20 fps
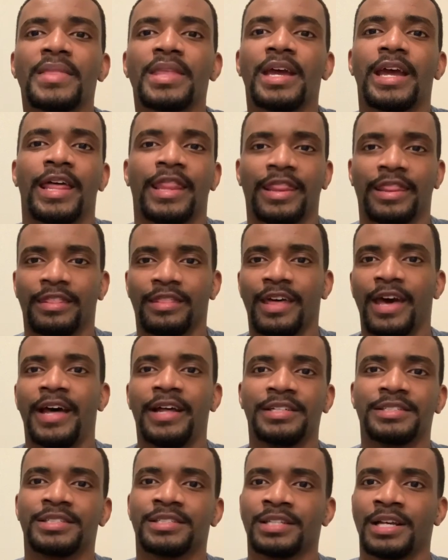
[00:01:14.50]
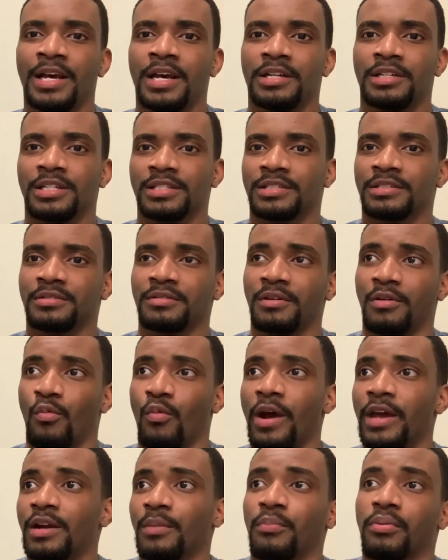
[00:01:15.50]
and that's just a
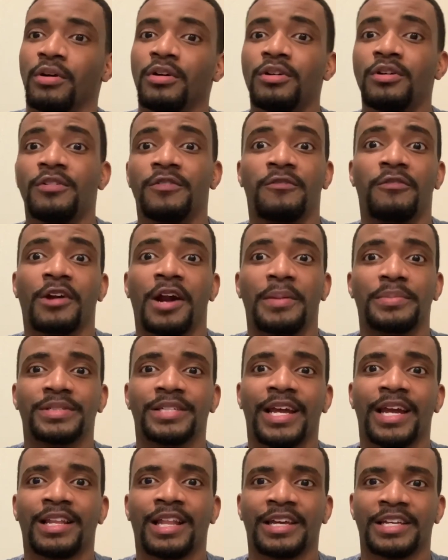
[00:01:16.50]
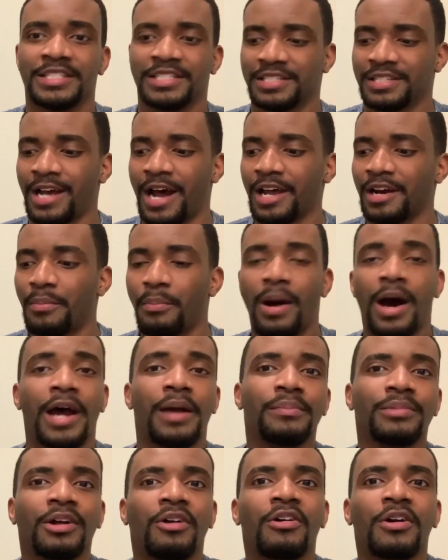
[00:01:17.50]
way to prove what I'm saying. Like it's kind of mind
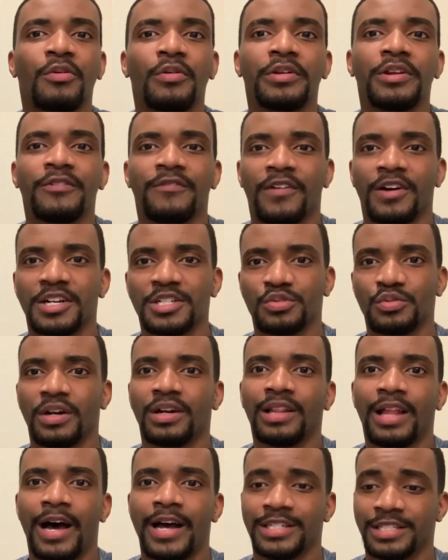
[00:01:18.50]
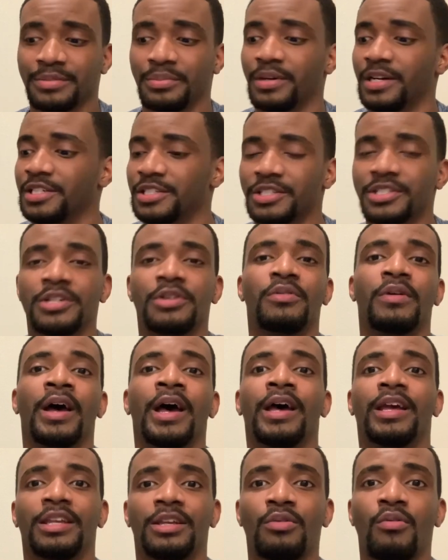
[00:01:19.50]
blowing when you first realize it, but it's true.
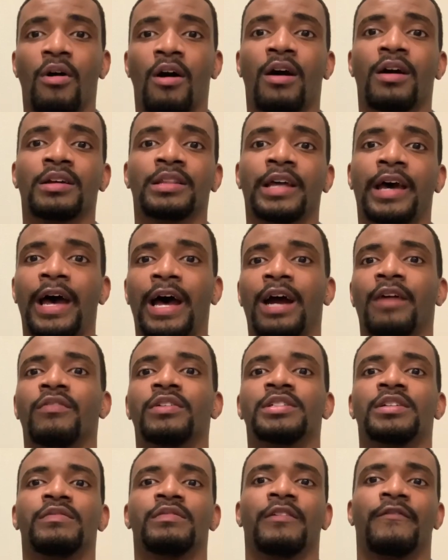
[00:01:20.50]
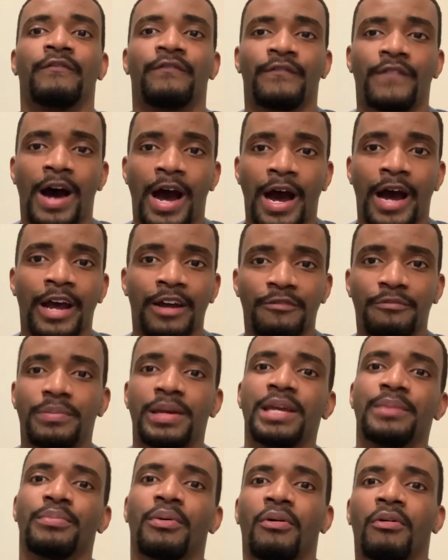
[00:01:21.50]
You are the average of the five
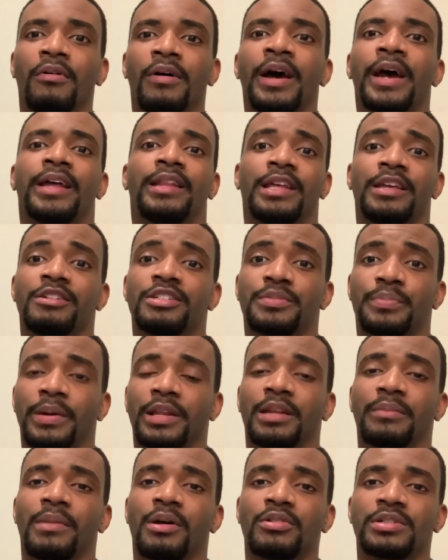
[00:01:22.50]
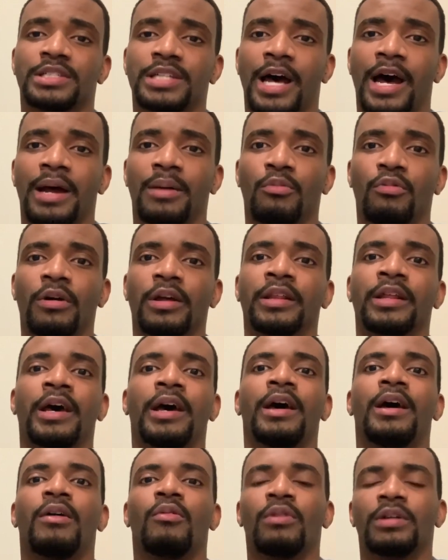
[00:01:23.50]
people that you spend the most time with.
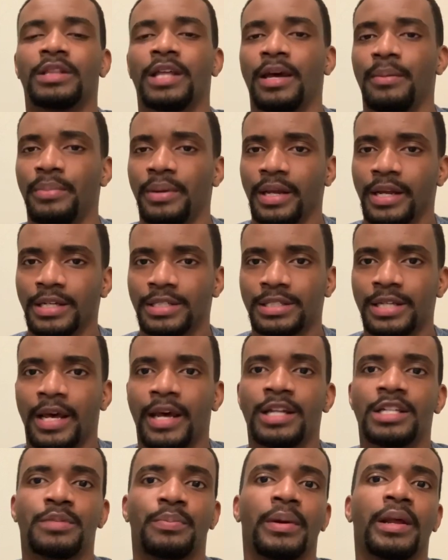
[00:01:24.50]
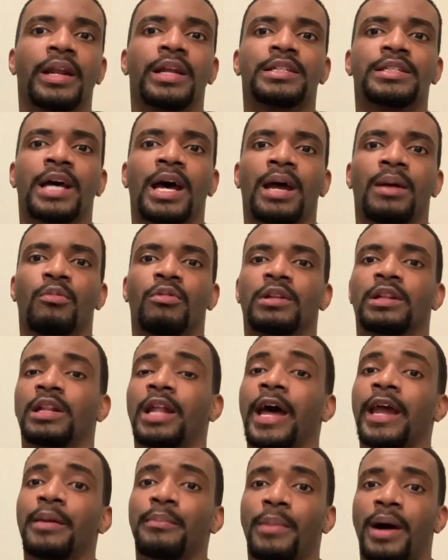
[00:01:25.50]
With that being said, spending time with
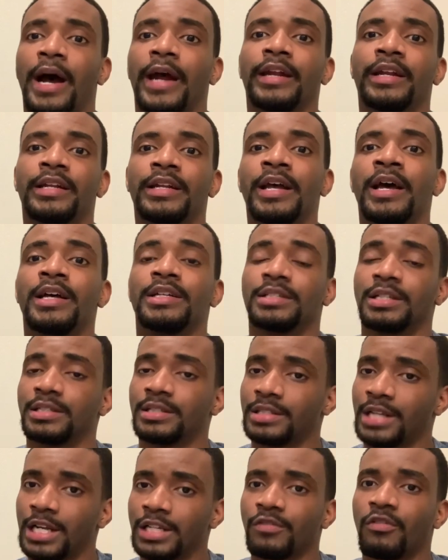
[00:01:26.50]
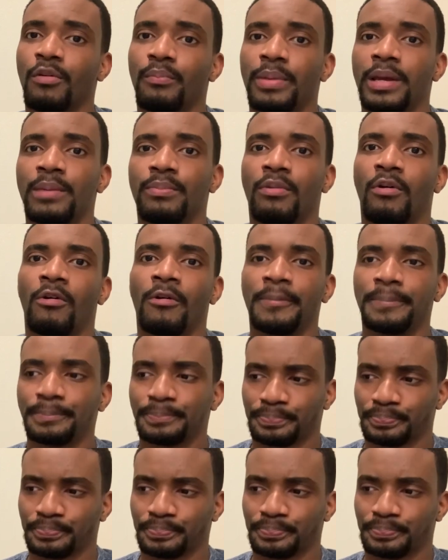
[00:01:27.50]
like-minded, successful people,